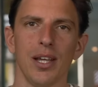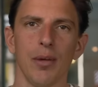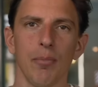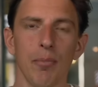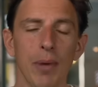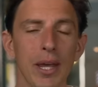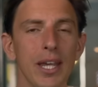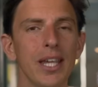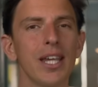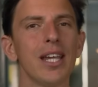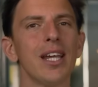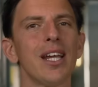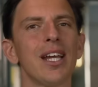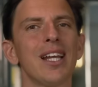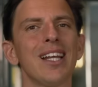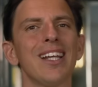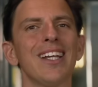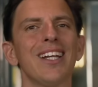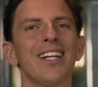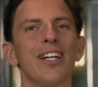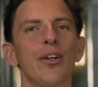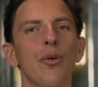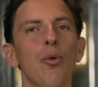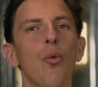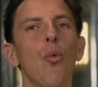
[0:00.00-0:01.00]
making
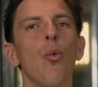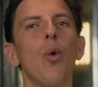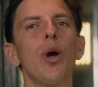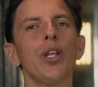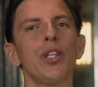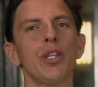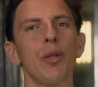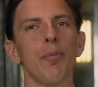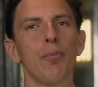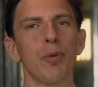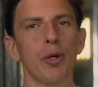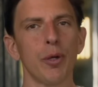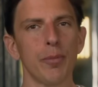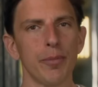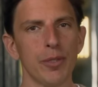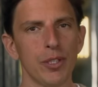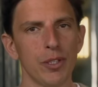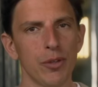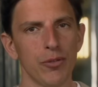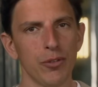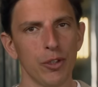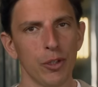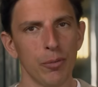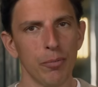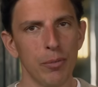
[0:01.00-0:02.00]
clear what the purpose
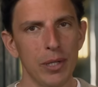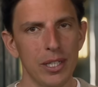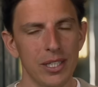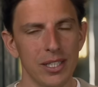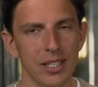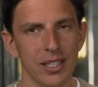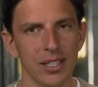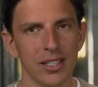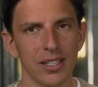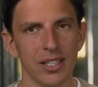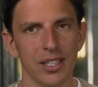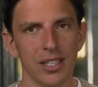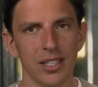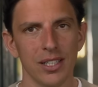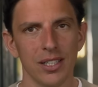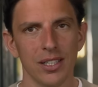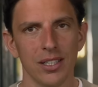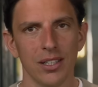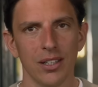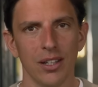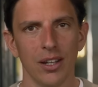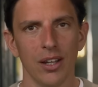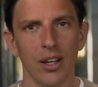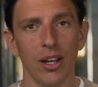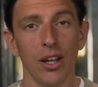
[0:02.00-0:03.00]
of your business
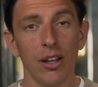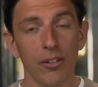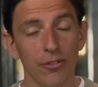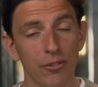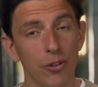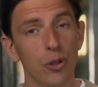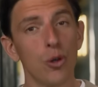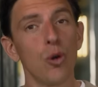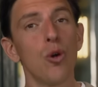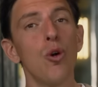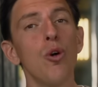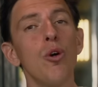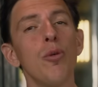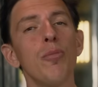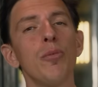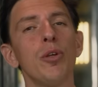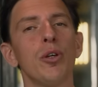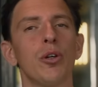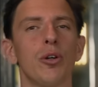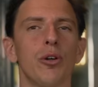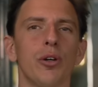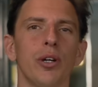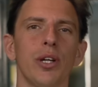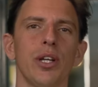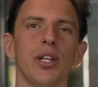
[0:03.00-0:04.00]
is, for whom
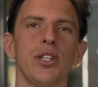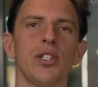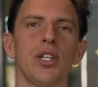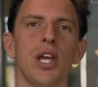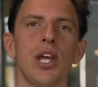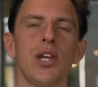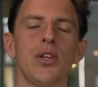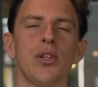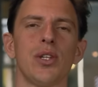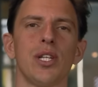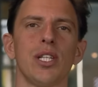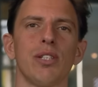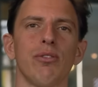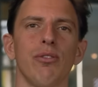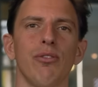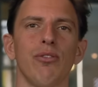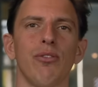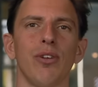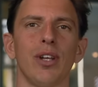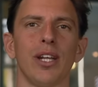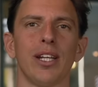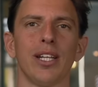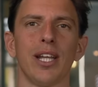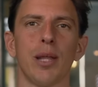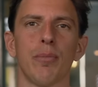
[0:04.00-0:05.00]
your organization is
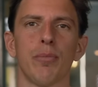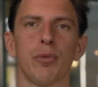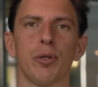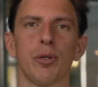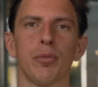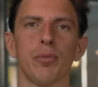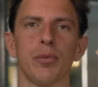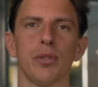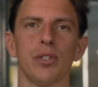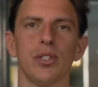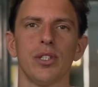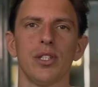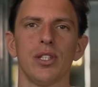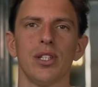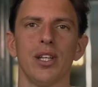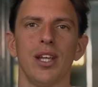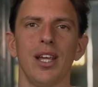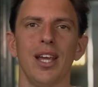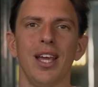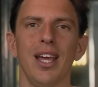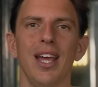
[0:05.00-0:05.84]
fulfilling that purpose,